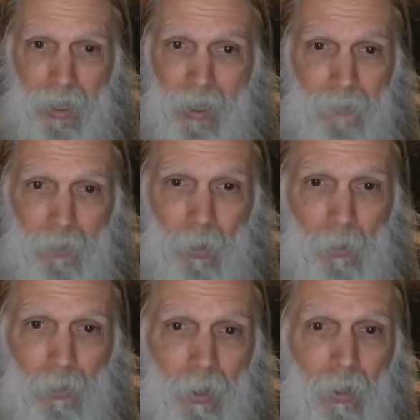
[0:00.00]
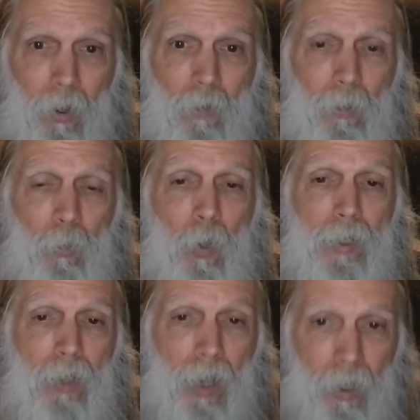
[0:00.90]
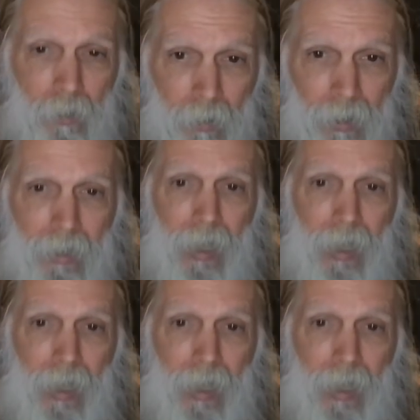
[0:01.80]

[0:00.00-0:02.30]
Even though there are over 100